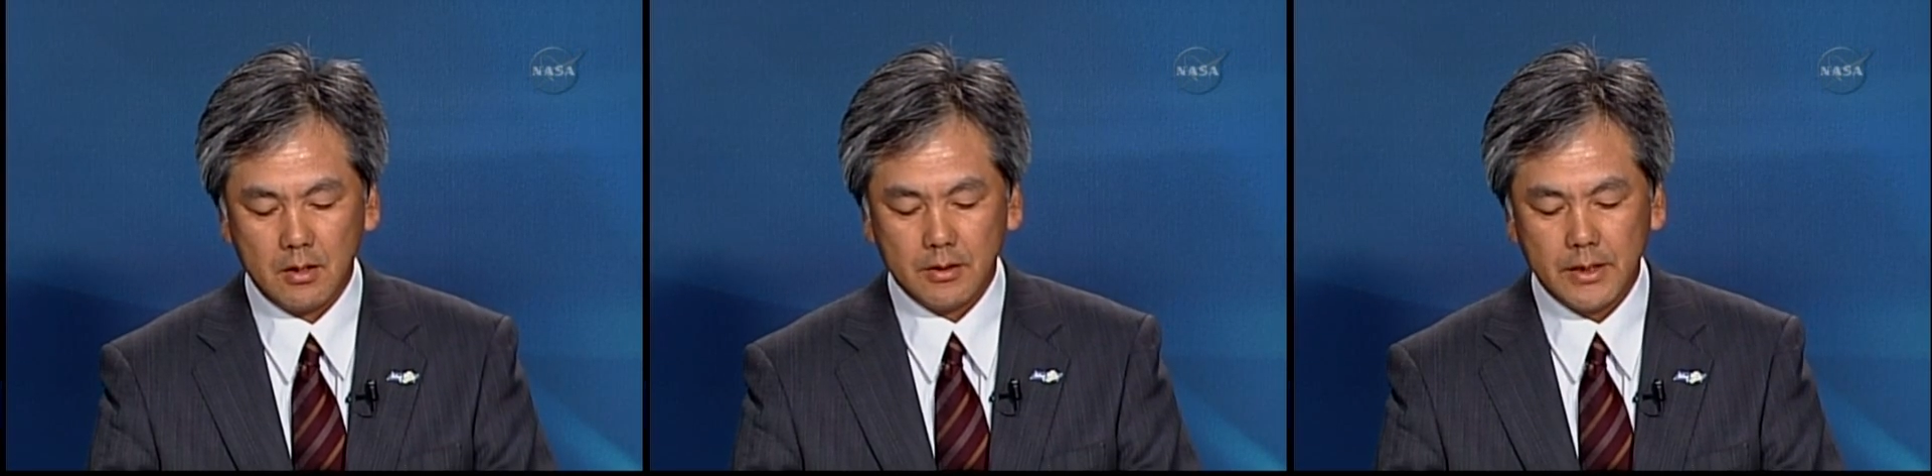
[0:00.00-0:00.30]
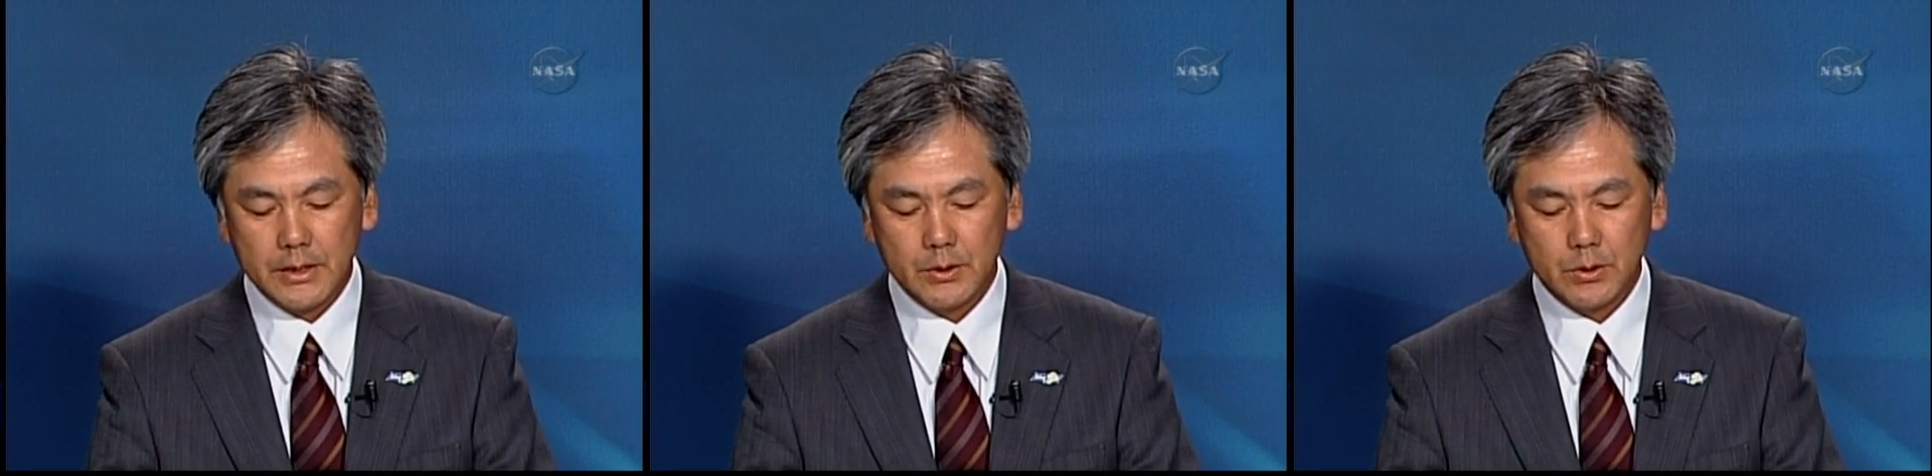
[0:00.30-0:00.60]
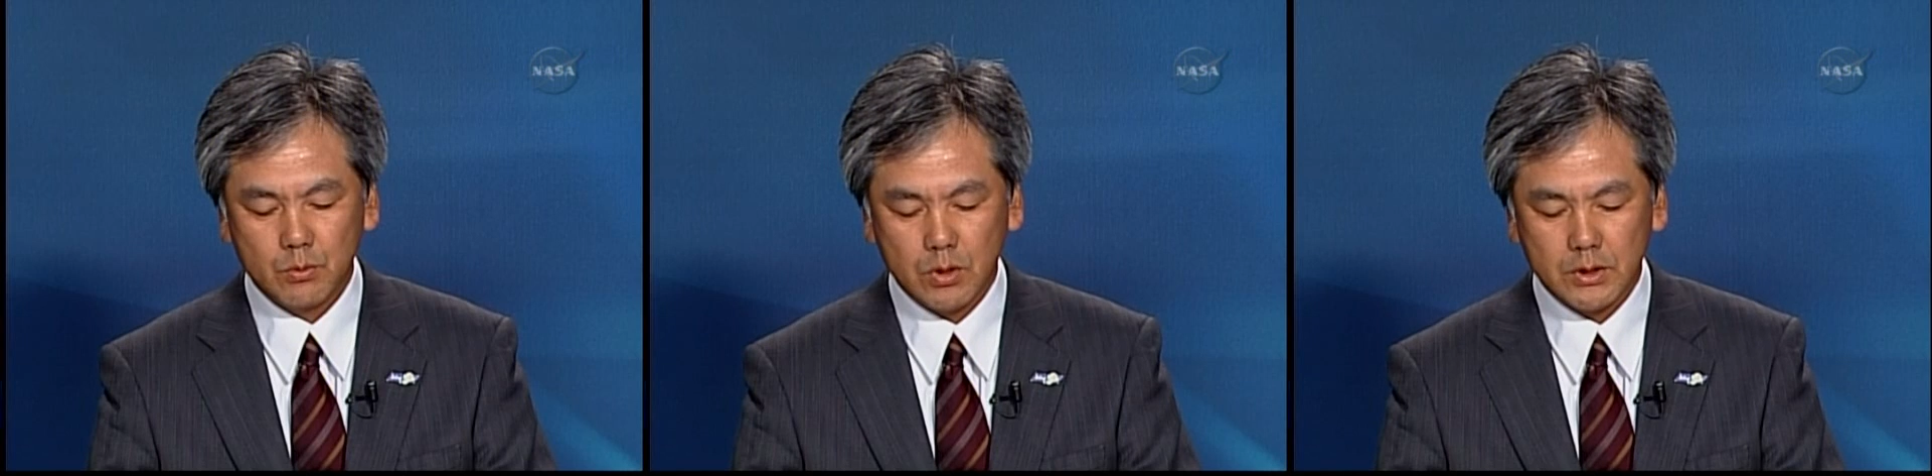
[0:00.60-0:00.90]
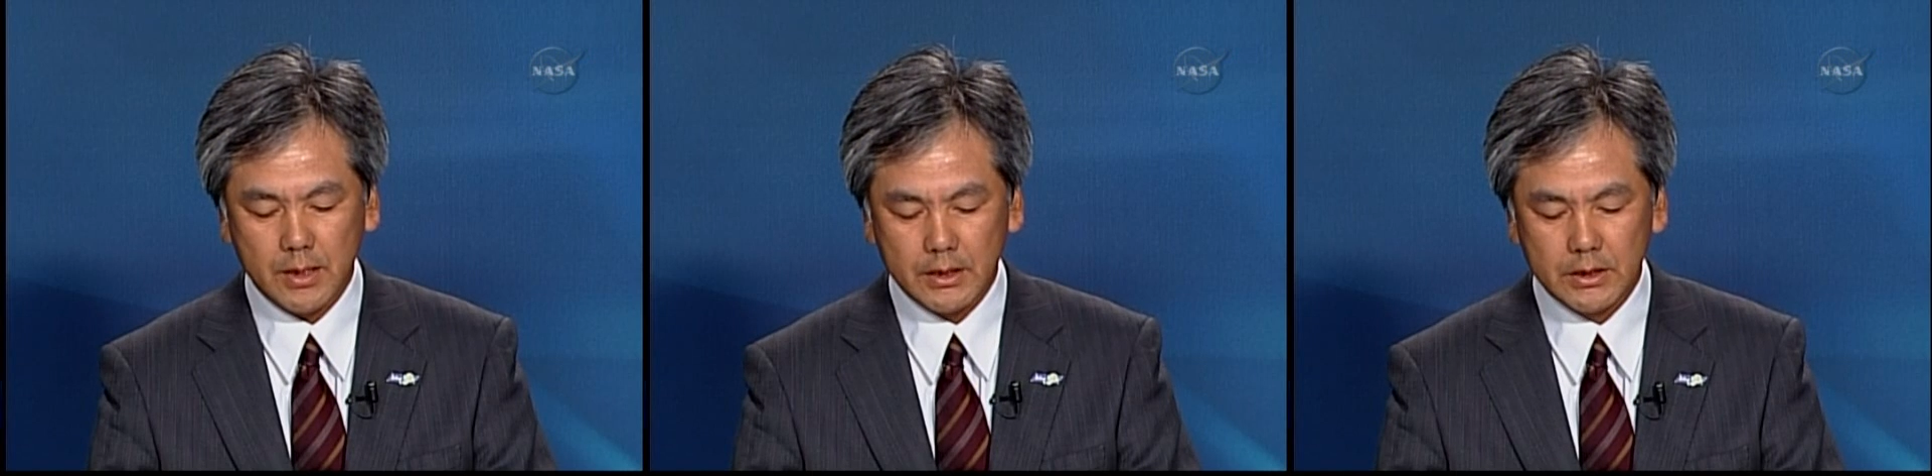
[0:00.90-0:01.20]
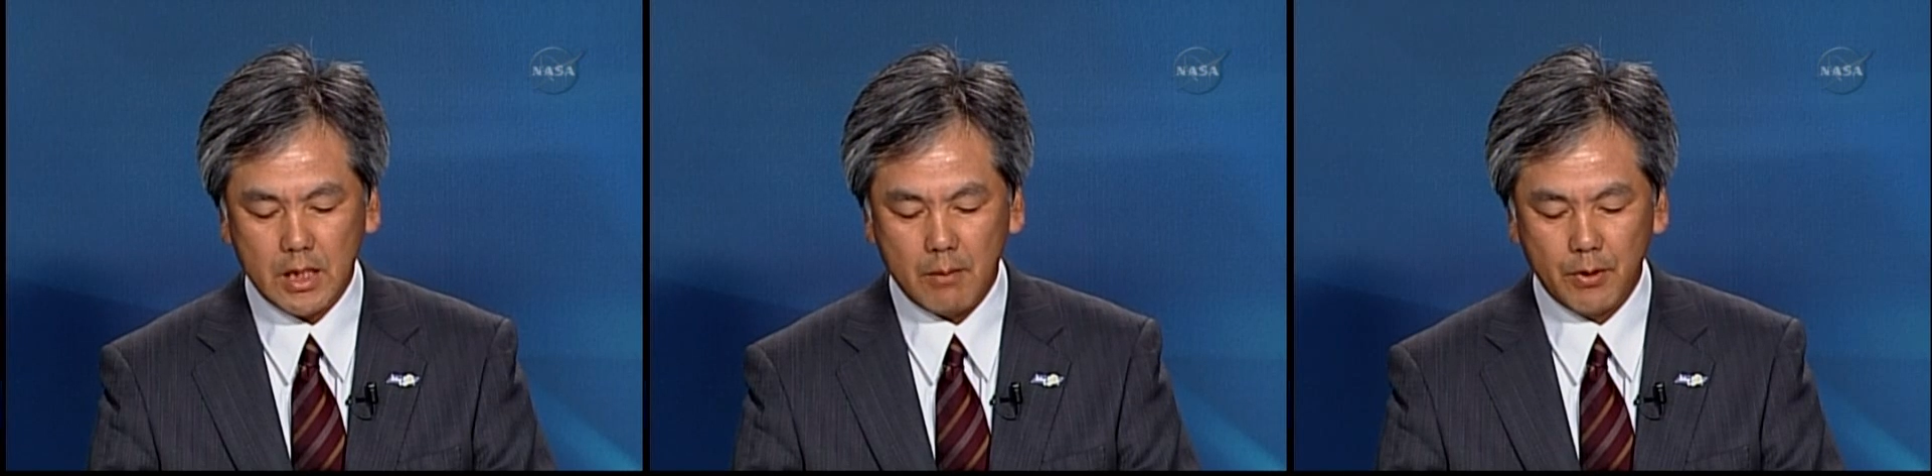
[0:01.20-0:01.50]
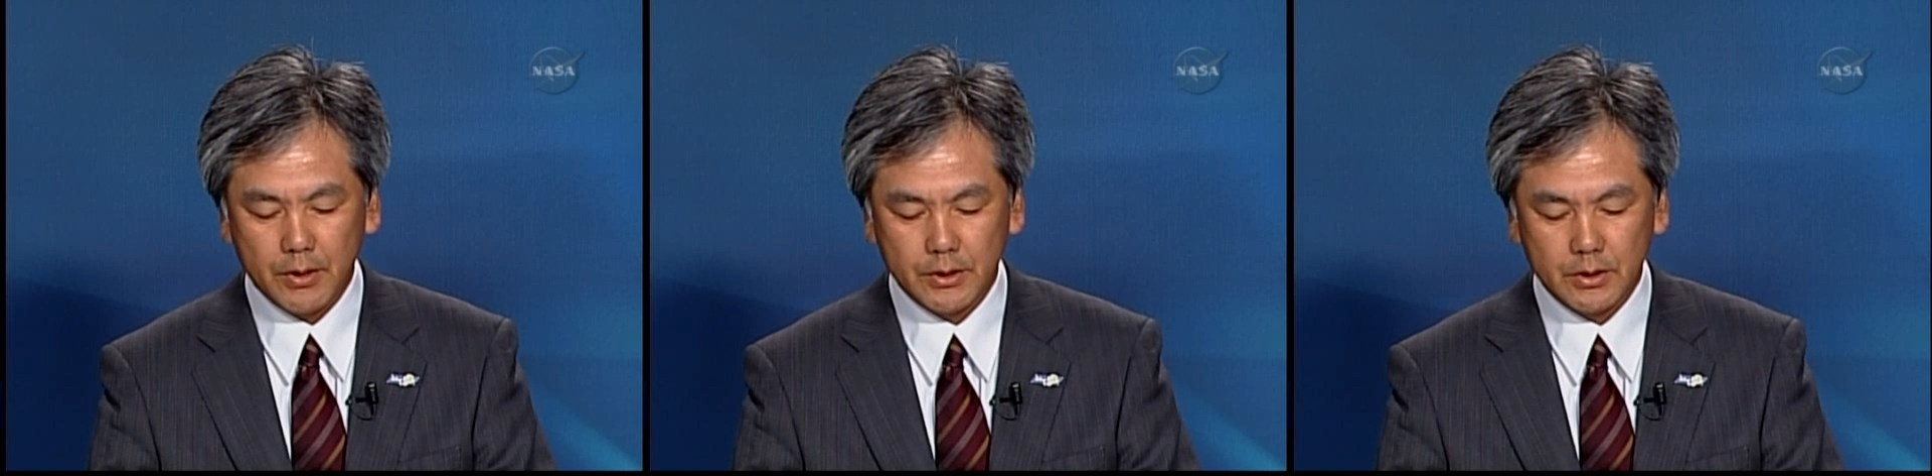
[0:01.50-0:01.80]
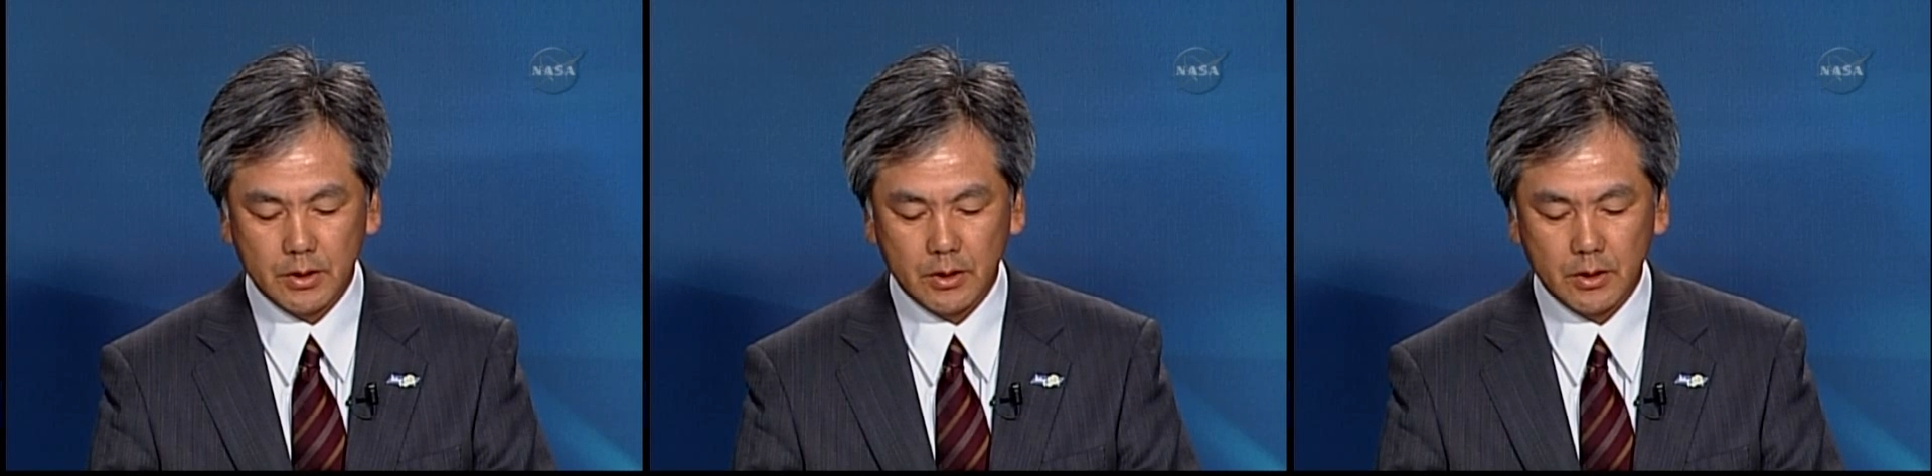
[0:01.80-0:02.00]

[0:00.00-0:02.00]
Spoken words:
This was established